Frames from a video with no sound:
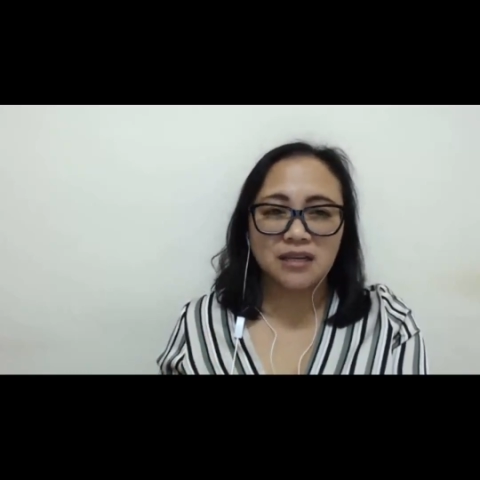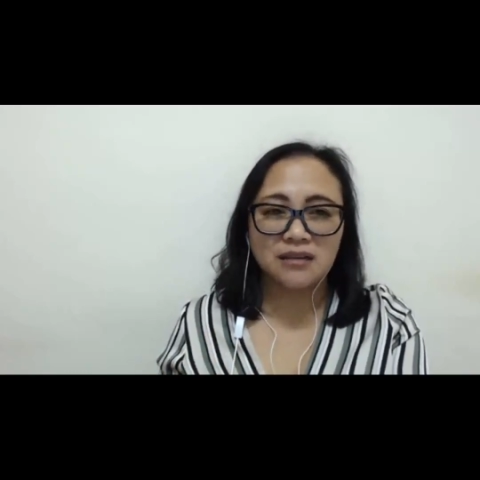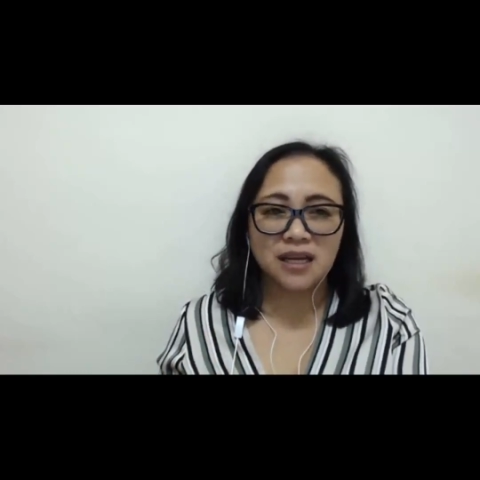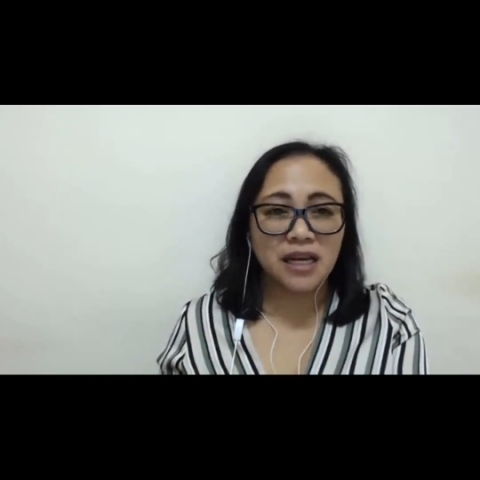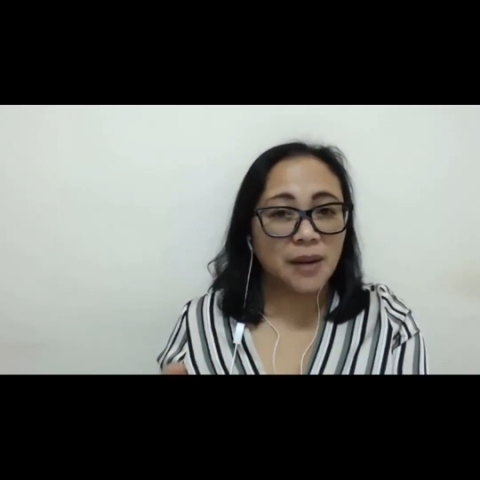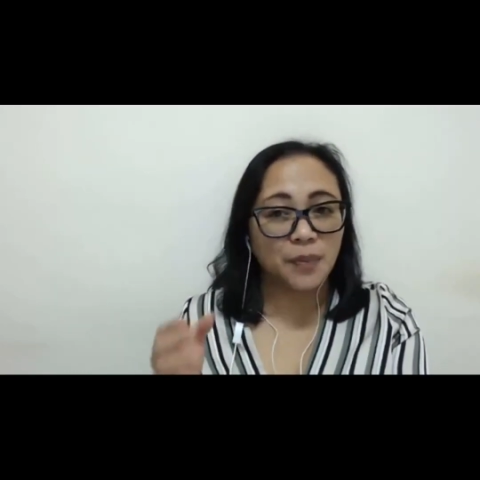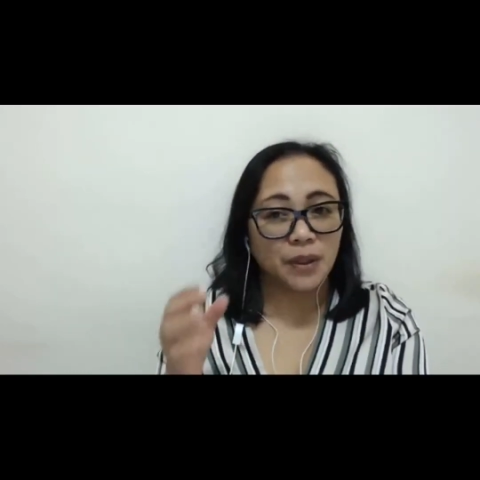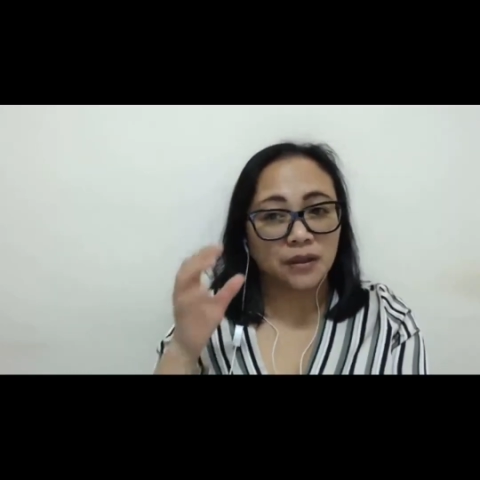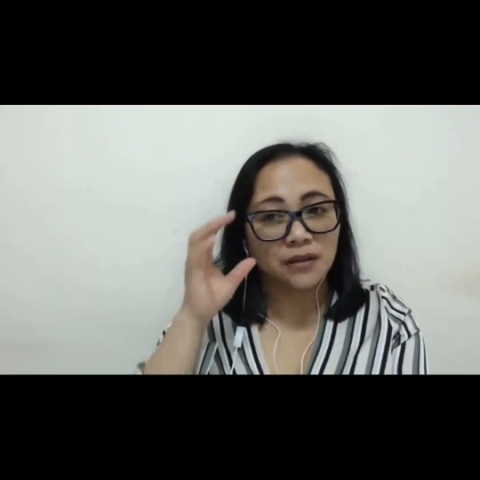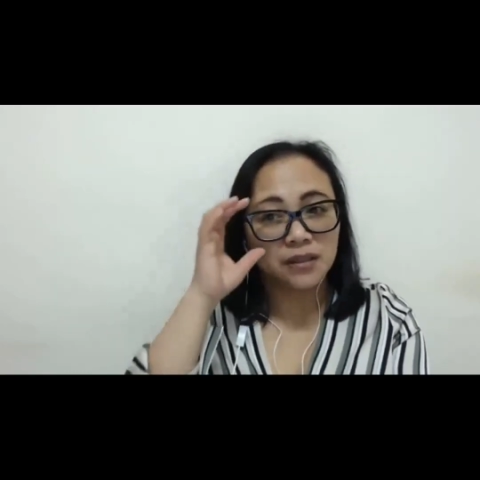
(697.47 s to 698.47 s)
it in
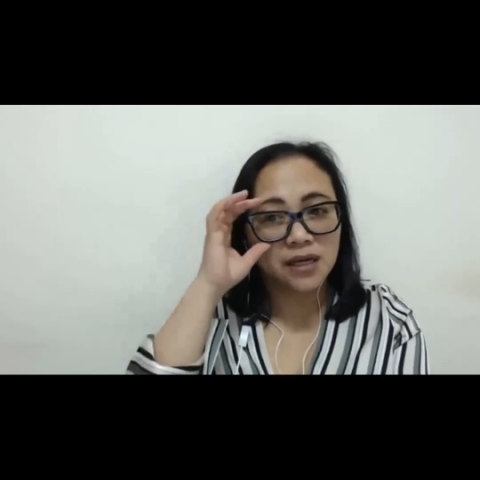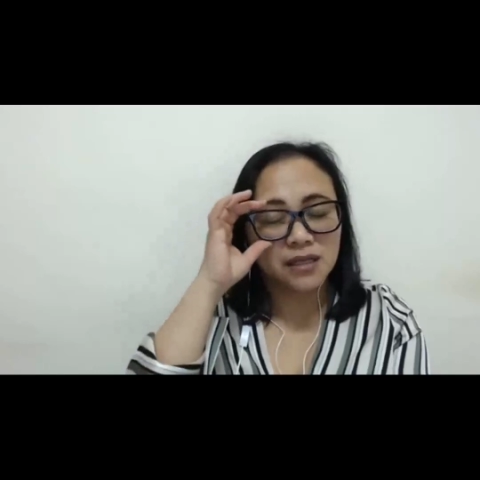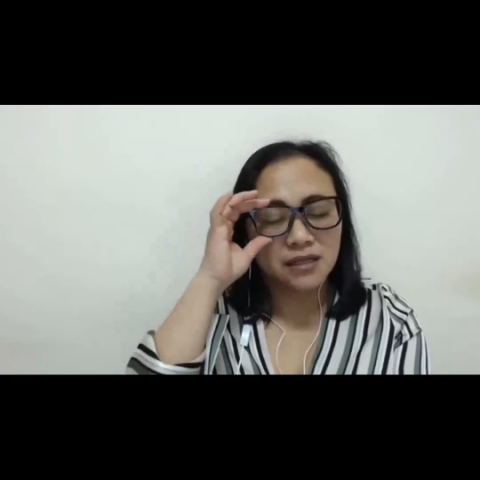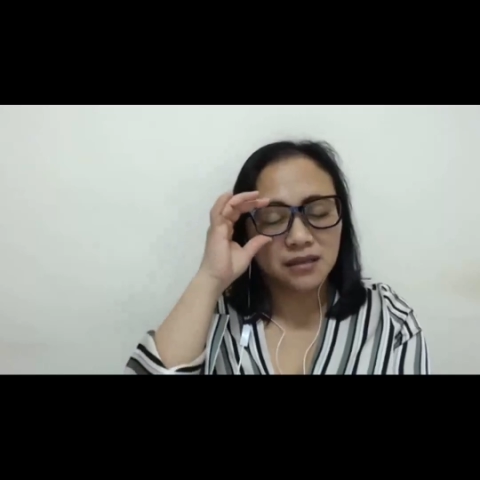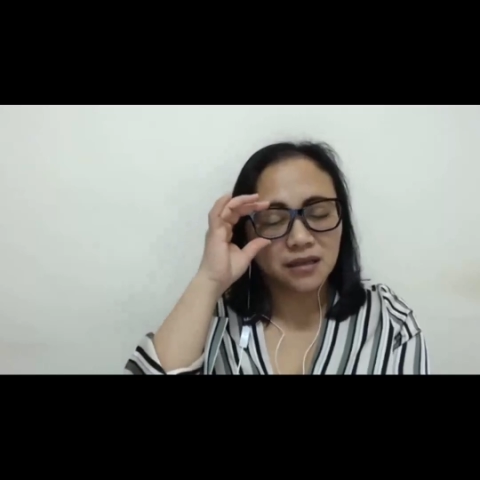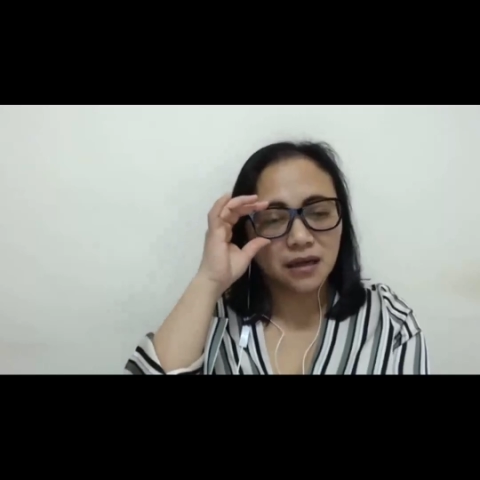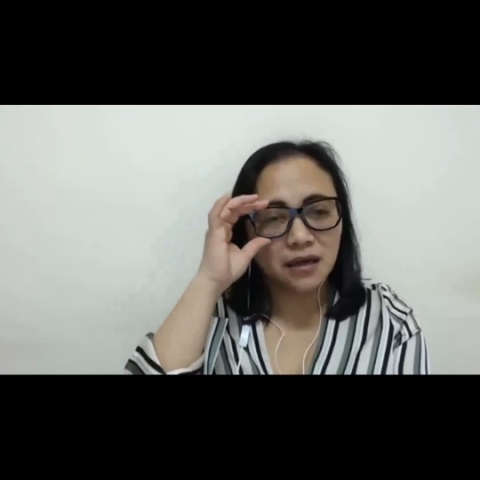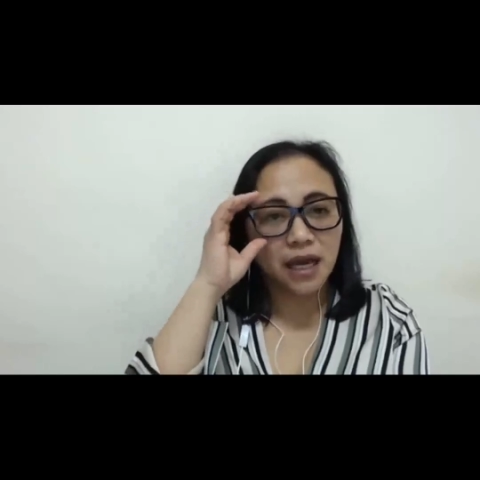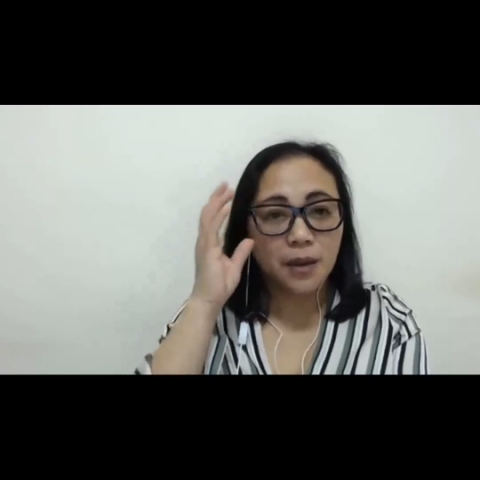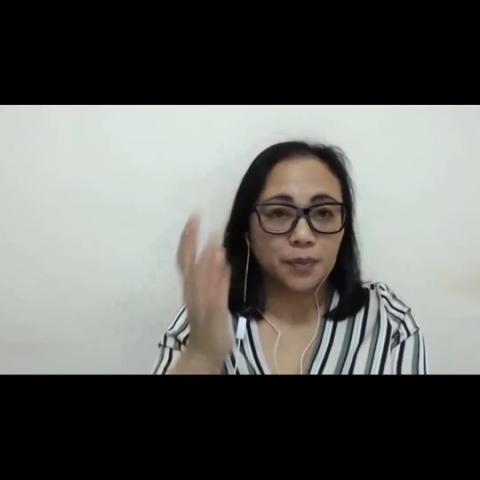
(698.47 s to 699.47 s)
April, because there's
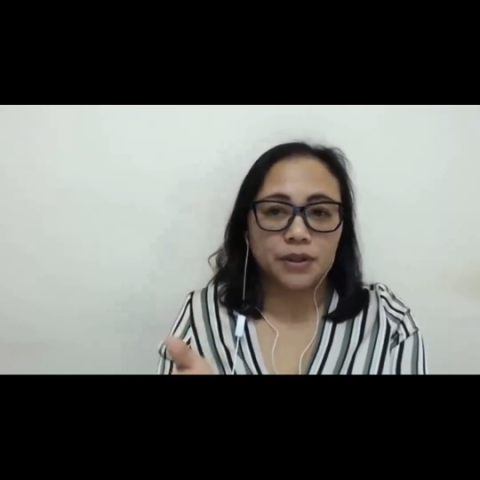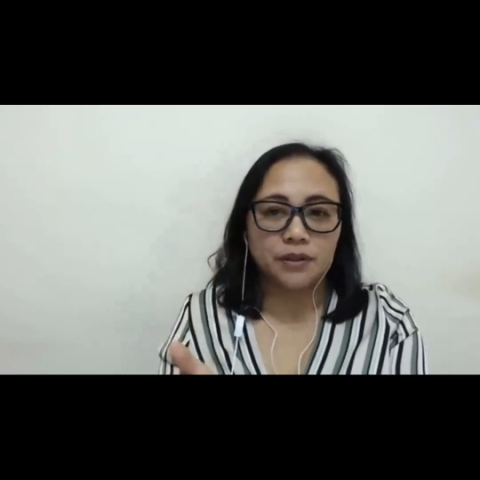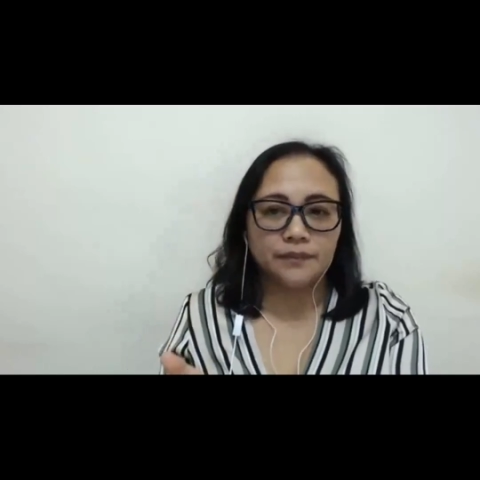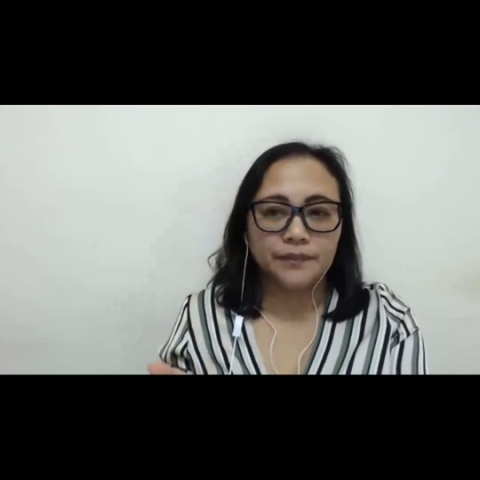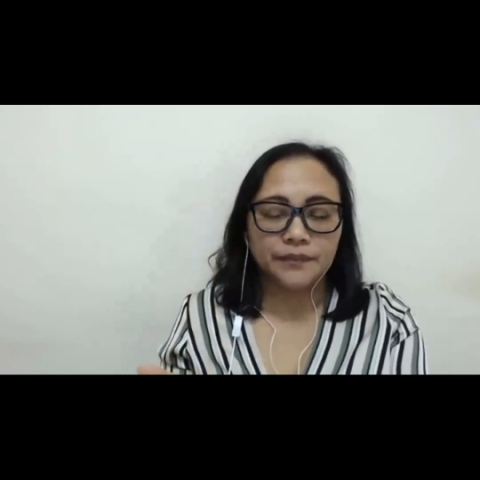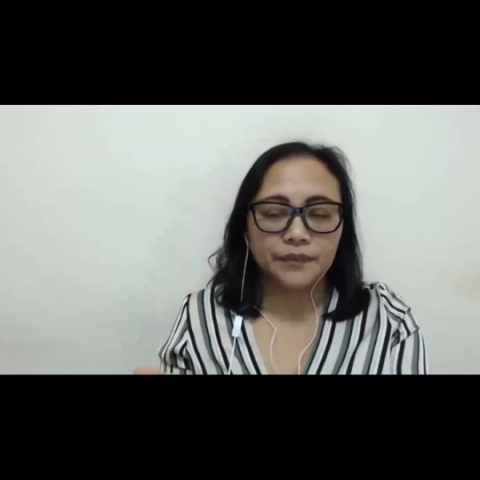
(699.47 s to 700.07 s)
April,